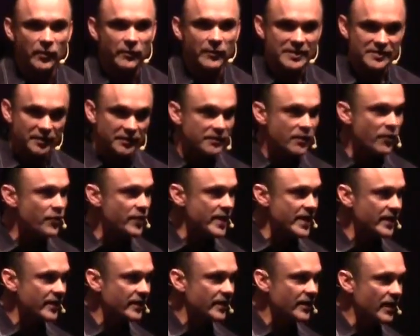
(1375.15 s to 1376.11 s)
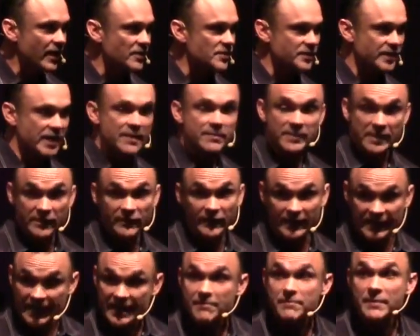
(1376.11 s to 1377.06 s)
When we start to think,
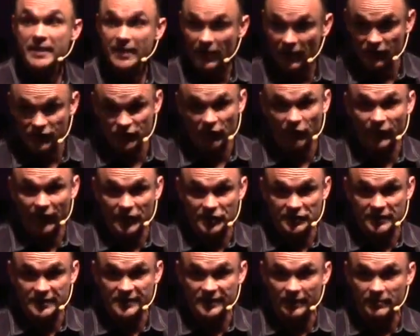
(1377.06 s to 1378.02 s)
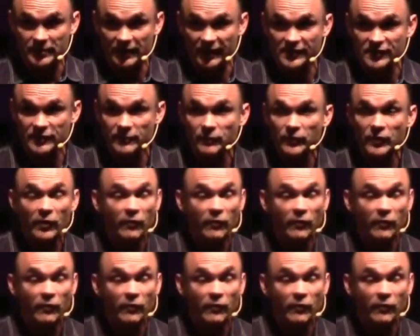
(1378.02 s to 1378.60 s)
even keeping our salvation is up to us,